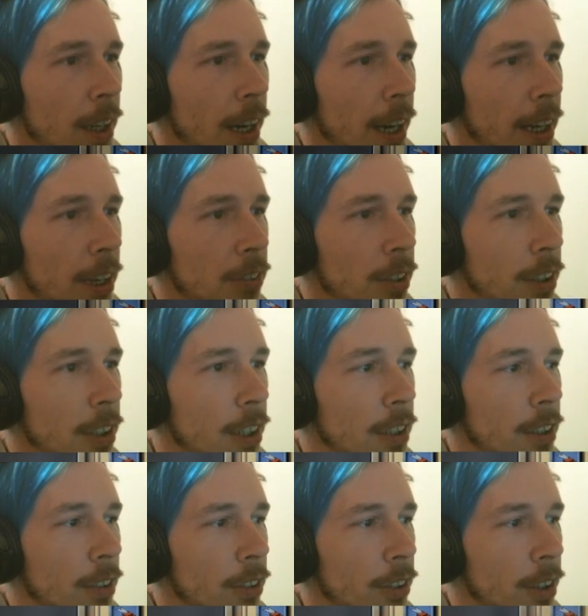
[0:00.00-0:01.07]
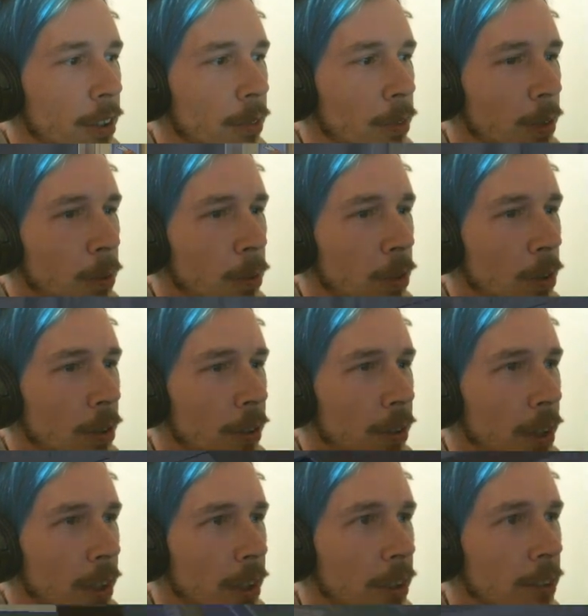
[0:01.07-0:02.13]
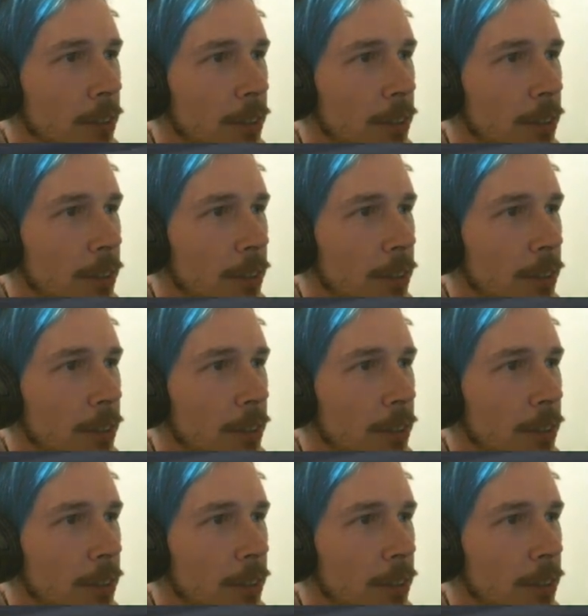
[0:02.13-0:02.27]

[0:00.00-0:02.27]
I guess I didn't look at like what all it needed.